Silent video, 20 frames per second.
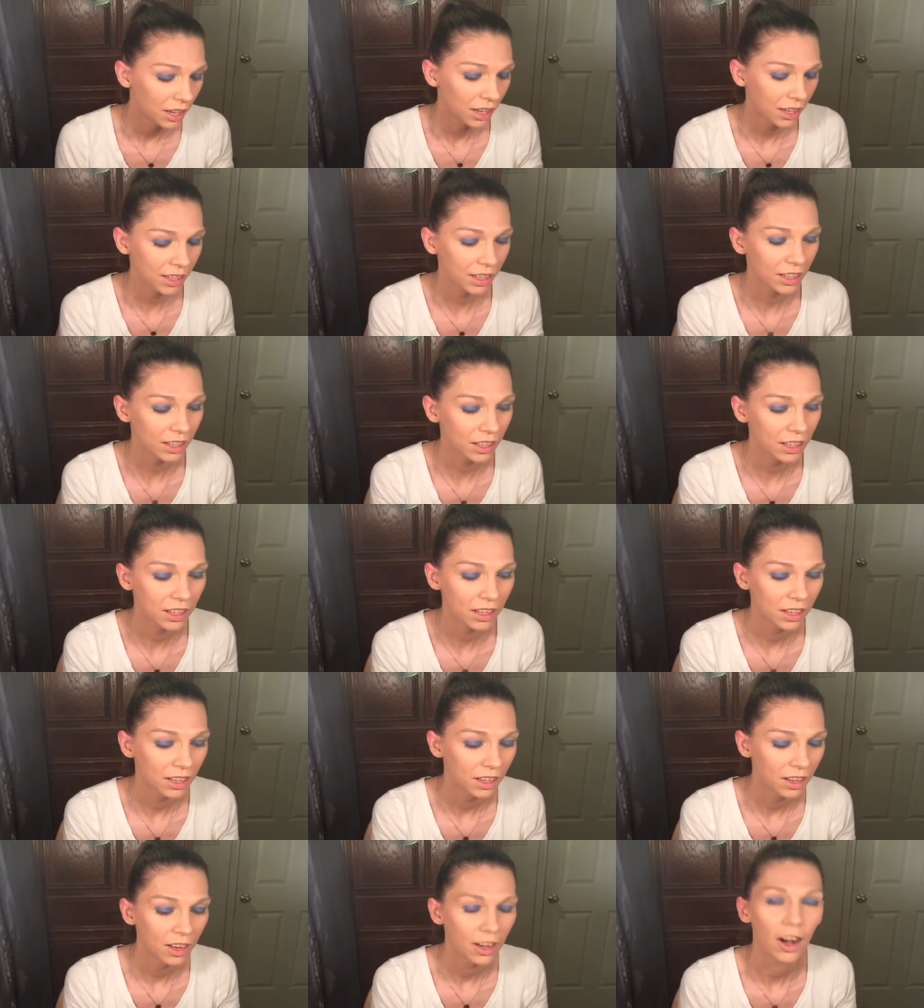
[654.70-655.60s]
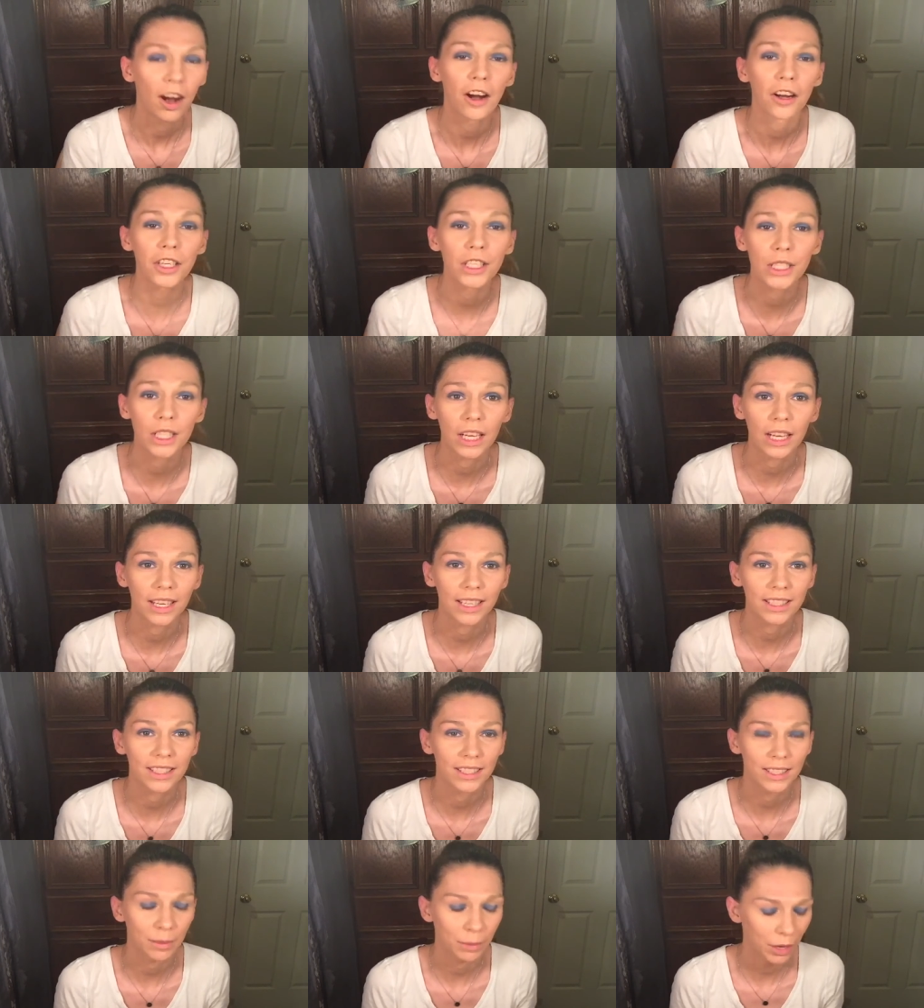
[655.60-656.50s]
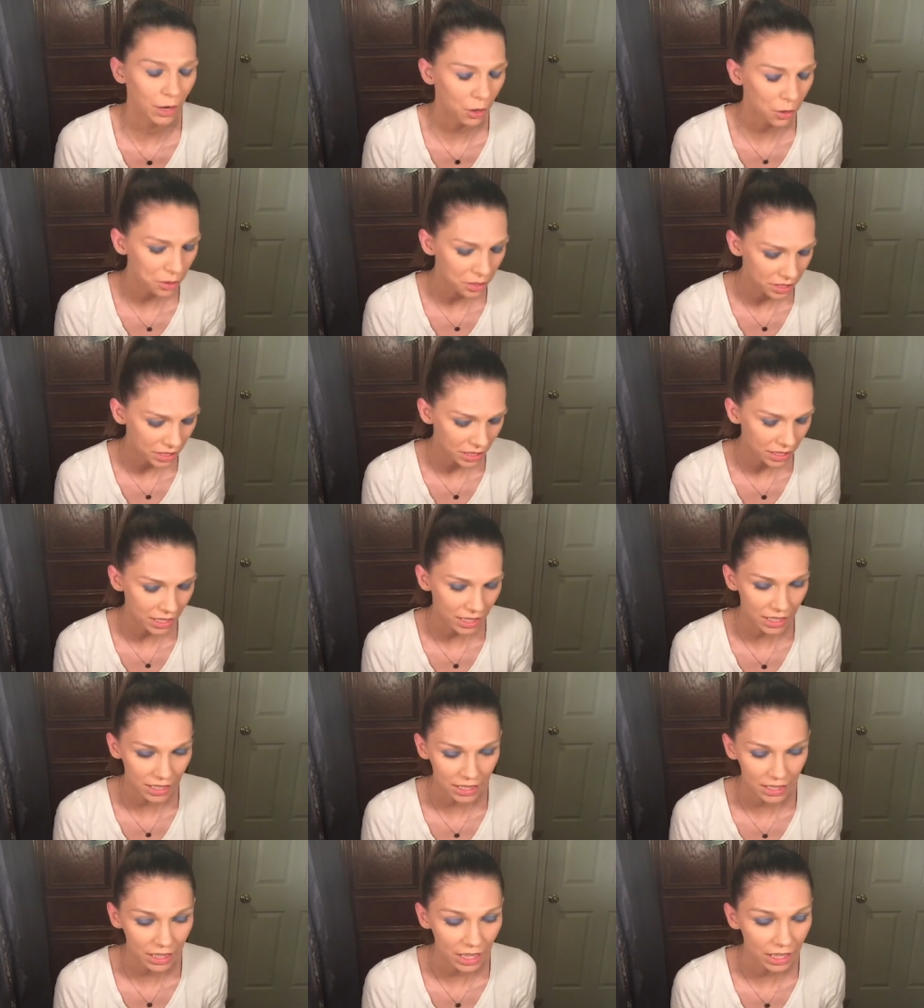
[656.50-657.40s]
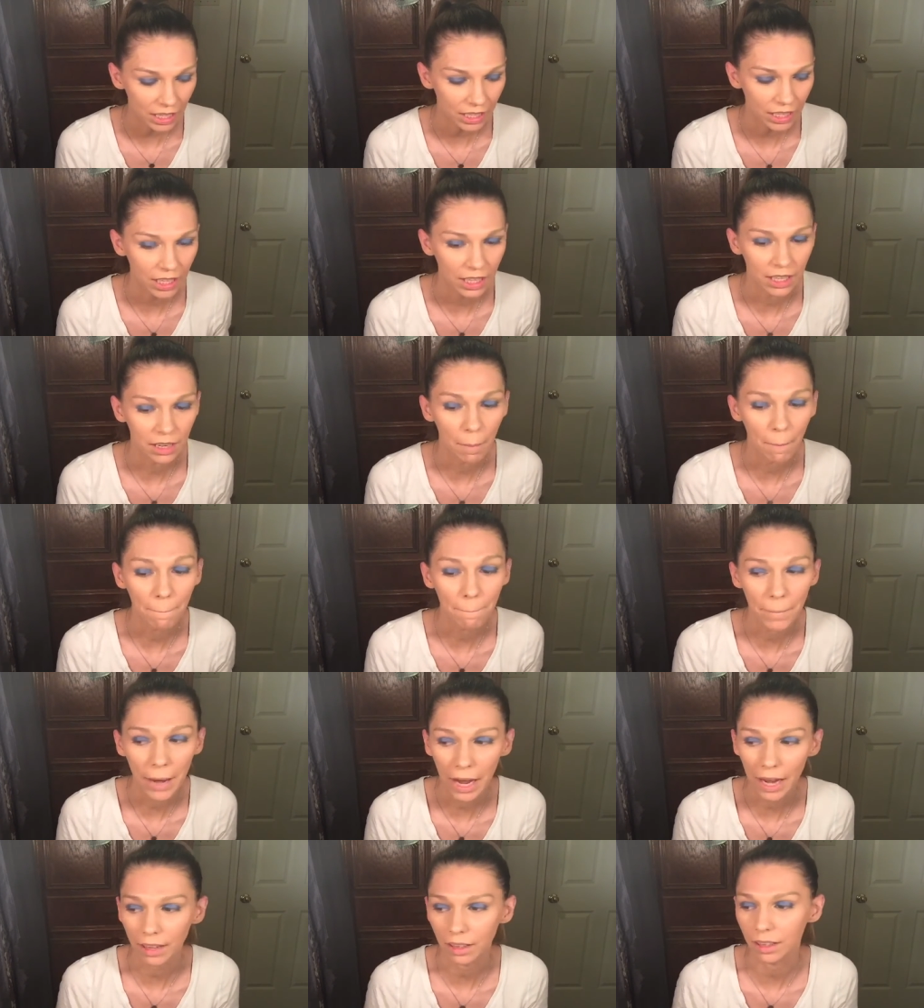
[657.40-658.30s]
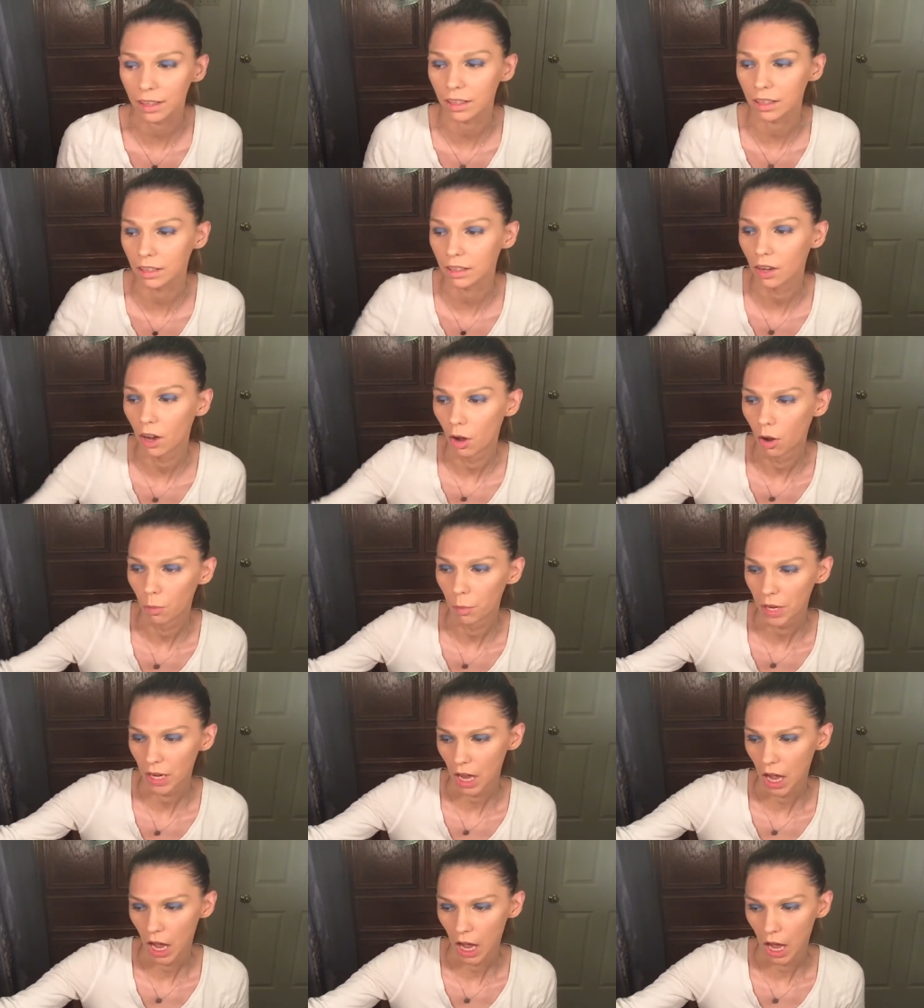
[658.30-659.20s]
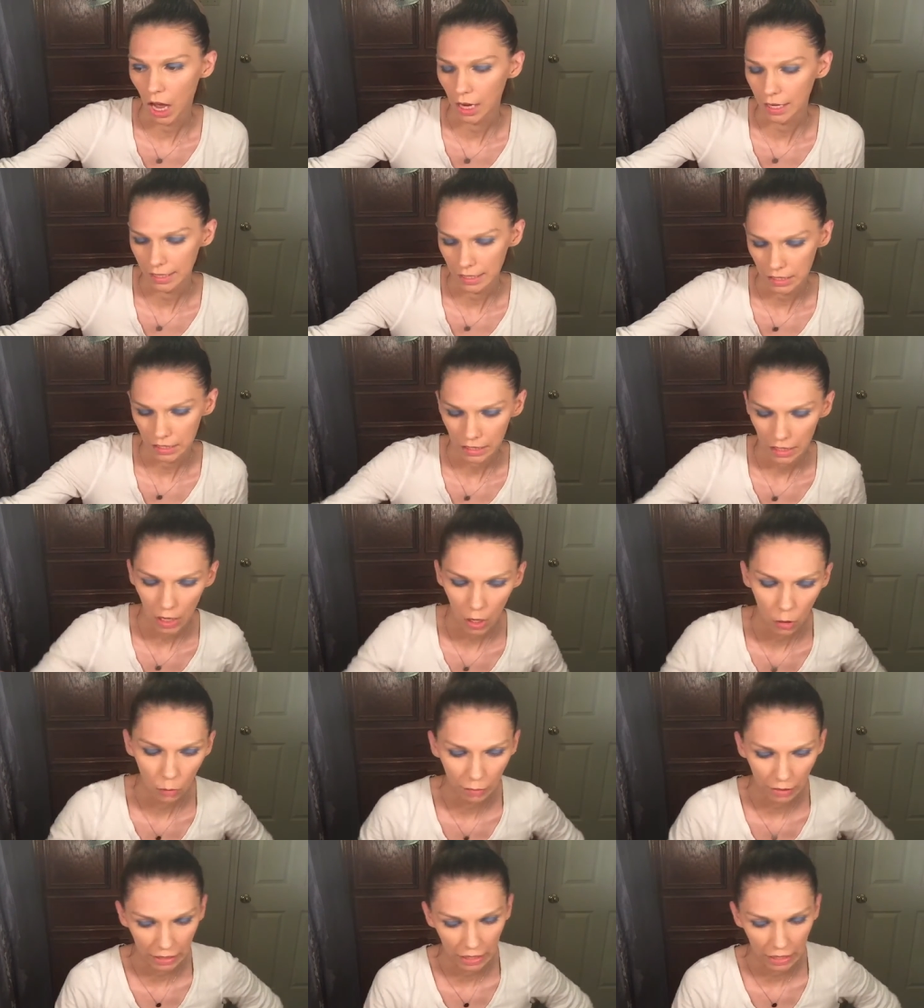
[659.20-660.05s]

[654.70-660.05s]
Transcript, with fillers: I got like harsh lines. My OCD is kicking in badly. Oh my god. Oh my